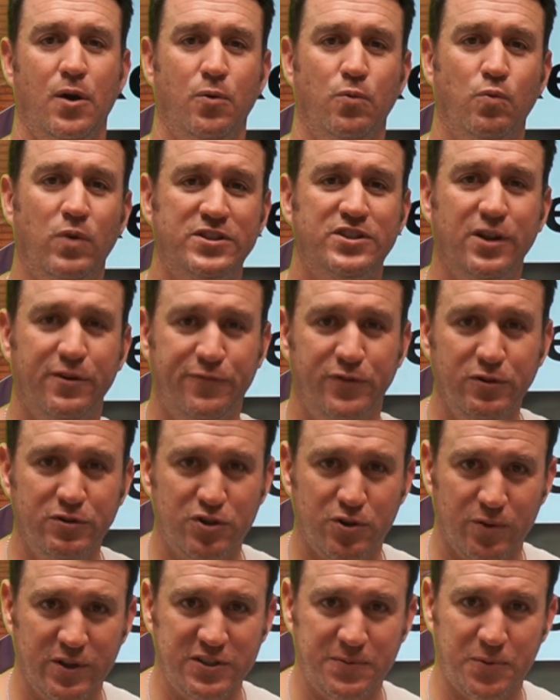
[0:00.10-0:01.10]
What's up
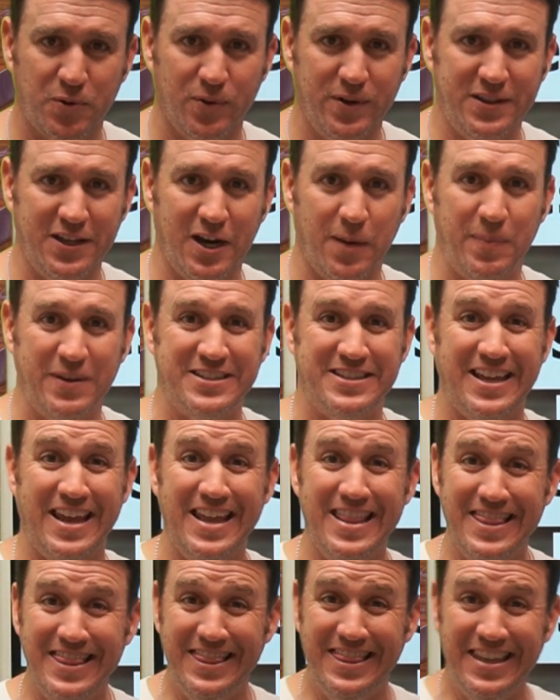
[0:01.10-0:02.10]
future respiratory therapist?
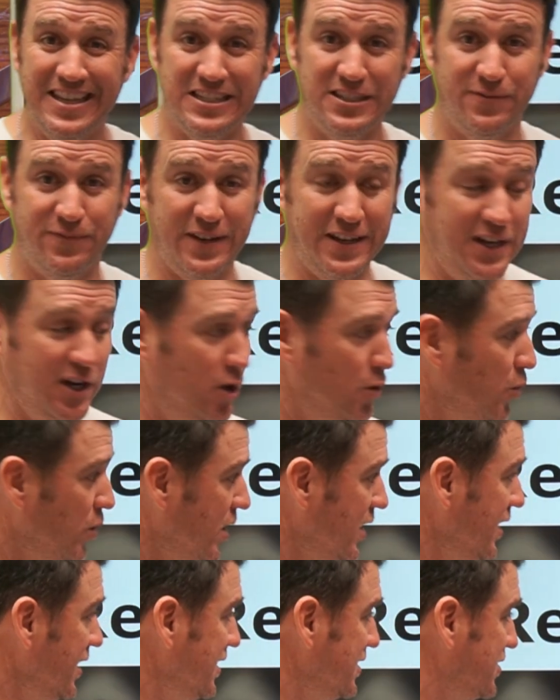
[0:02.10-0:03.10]
In this video,
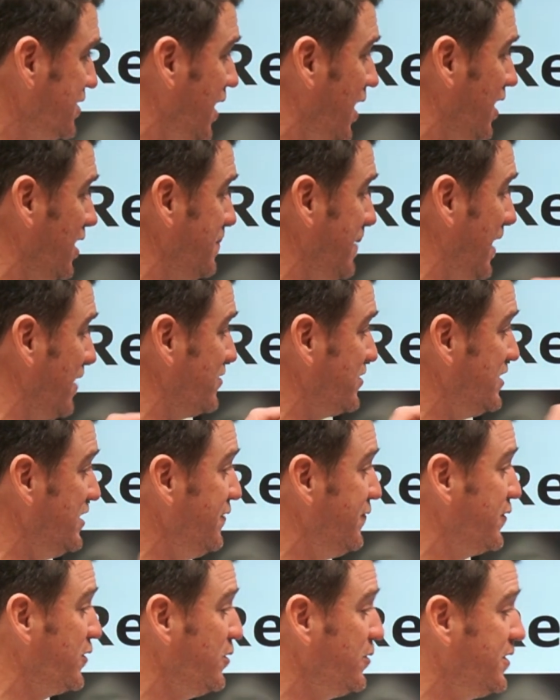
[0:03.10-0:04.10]
we're gonna talk about
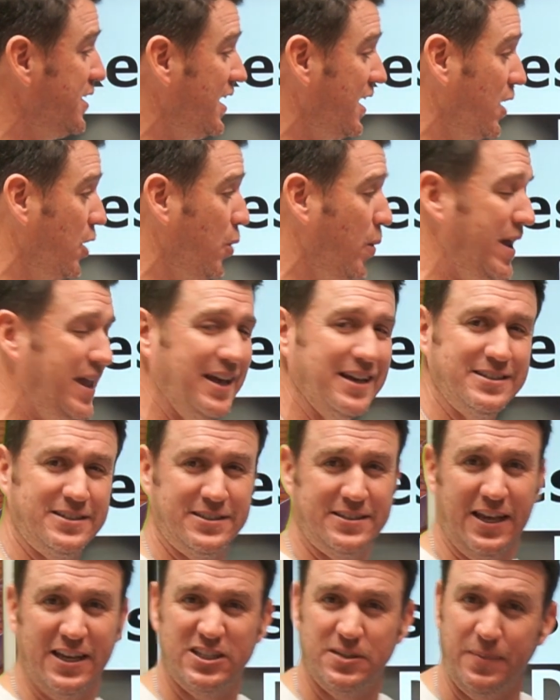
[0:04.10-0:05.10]
difficult airway
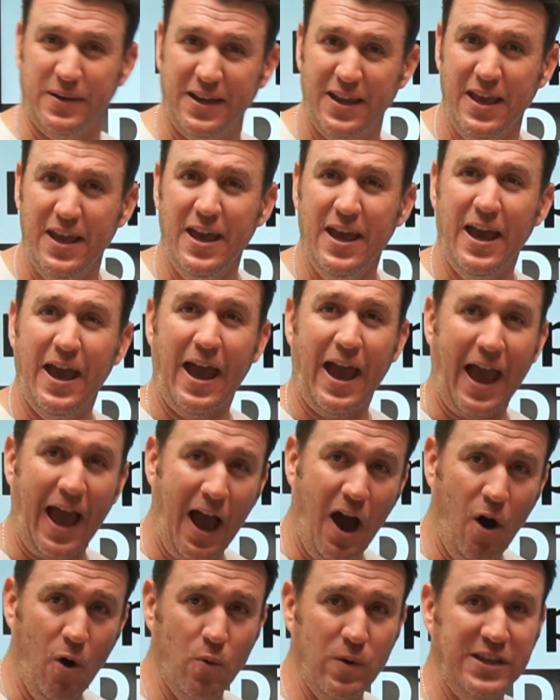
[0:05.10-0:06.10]
assessment.
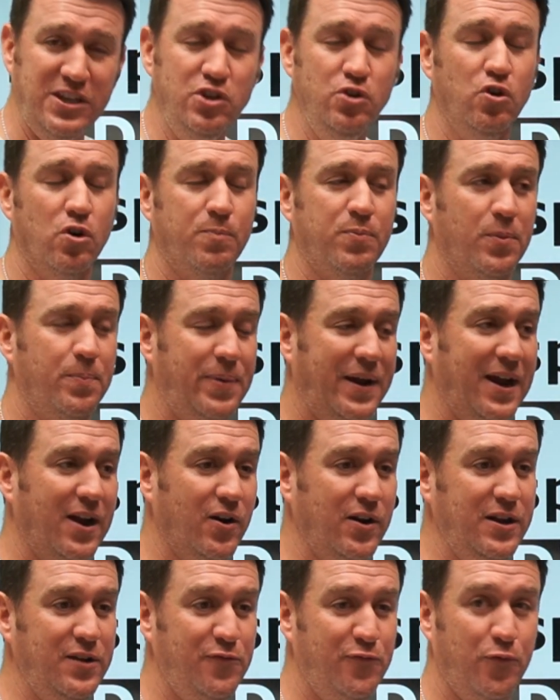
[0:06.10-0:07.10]
How when you are
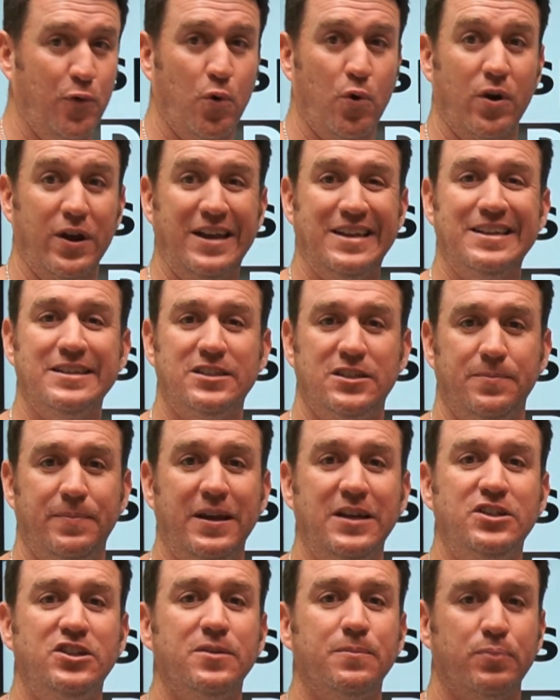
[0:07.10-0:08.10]
preparing for an
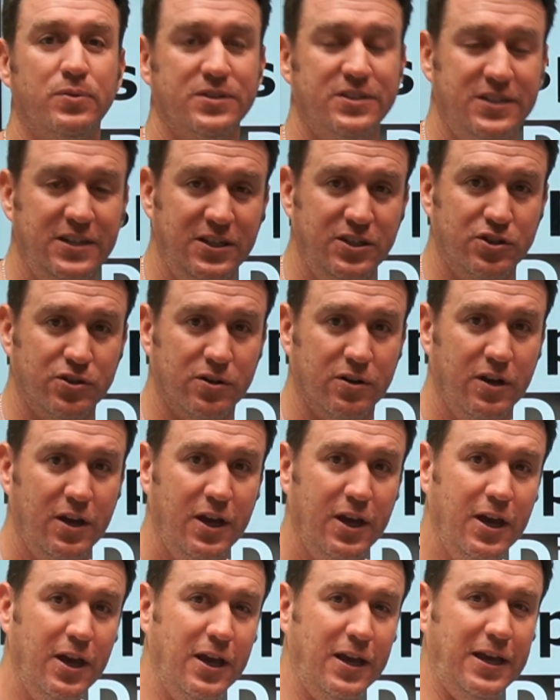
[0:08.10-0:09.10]
intubation procedure,
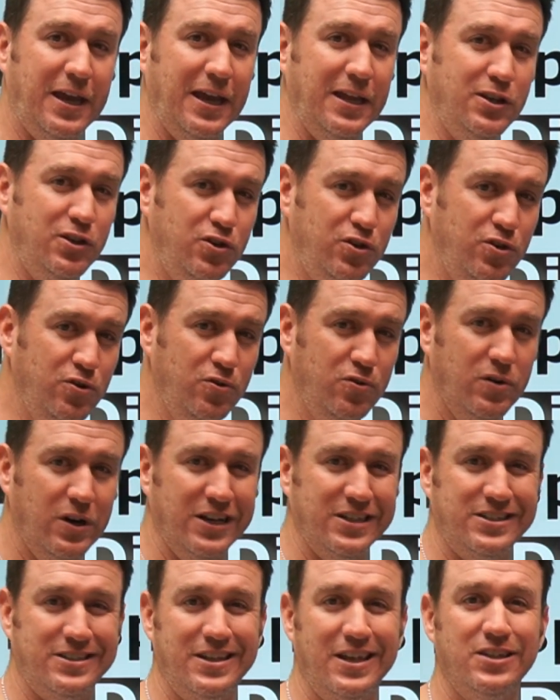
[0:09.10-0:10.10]
can you
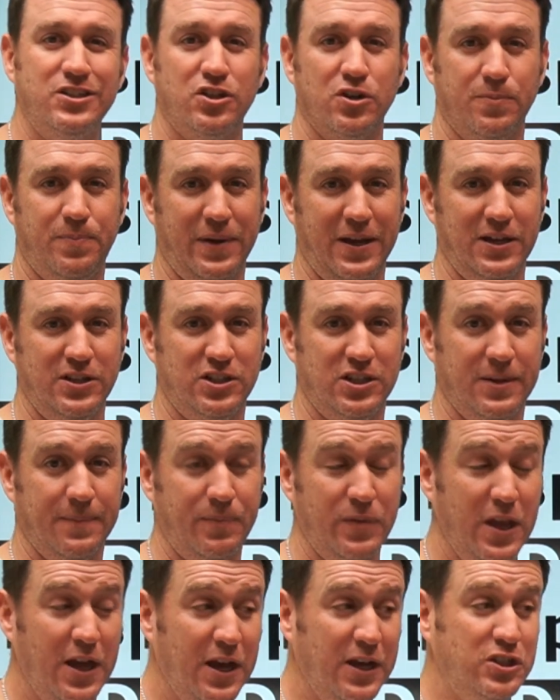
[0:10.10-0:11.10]
assess your
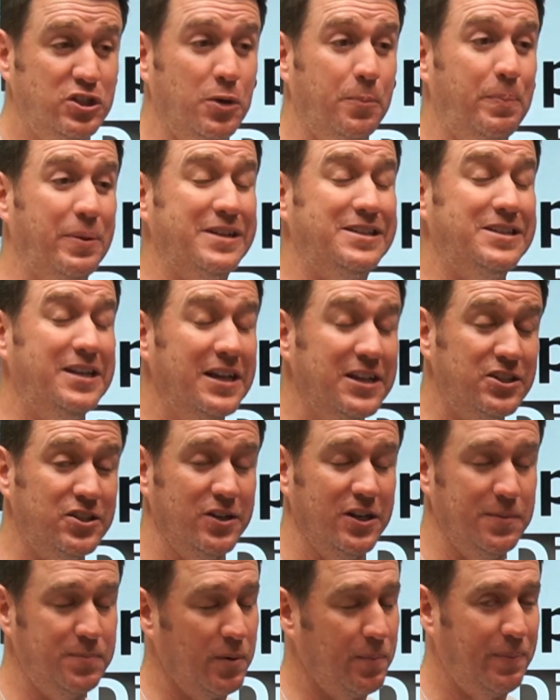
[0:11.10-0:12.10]
patient to
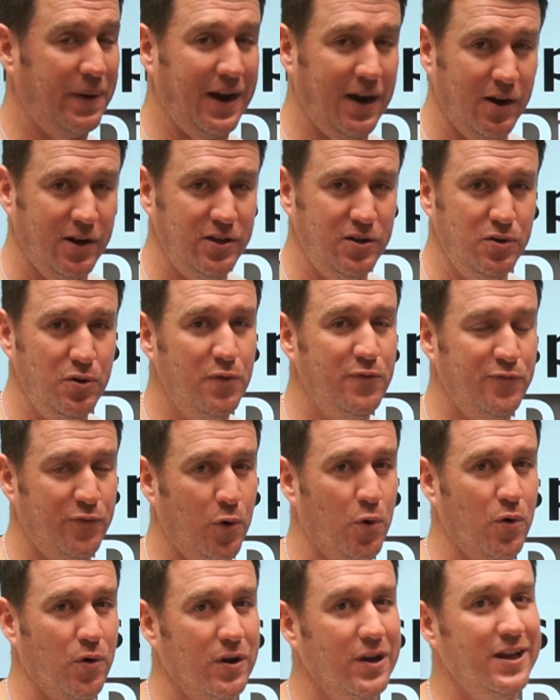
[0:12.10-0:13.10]
potentially prepare you
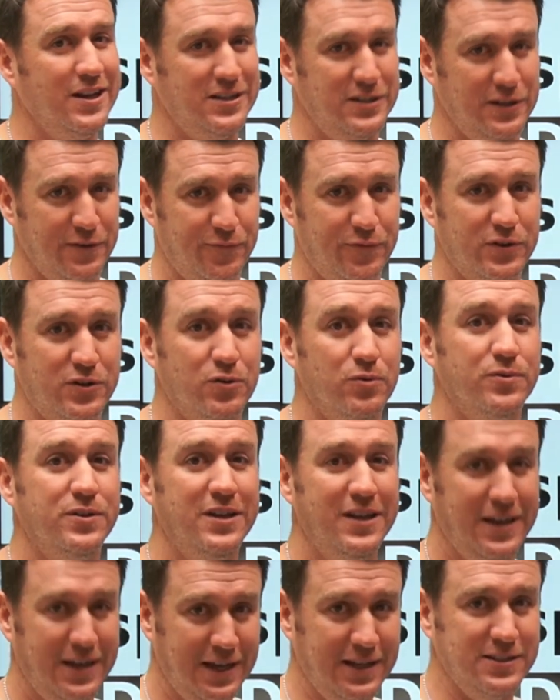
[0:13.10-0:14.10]
for a difficult
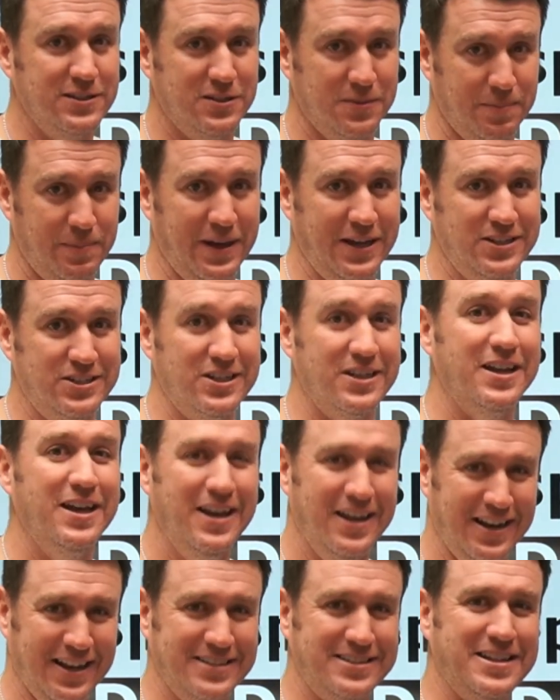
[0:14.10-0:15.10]
intubation?
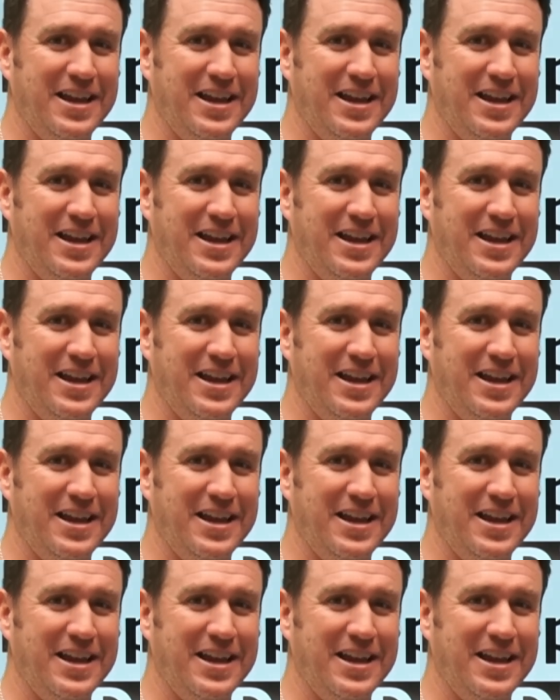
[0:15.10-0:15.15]
Let's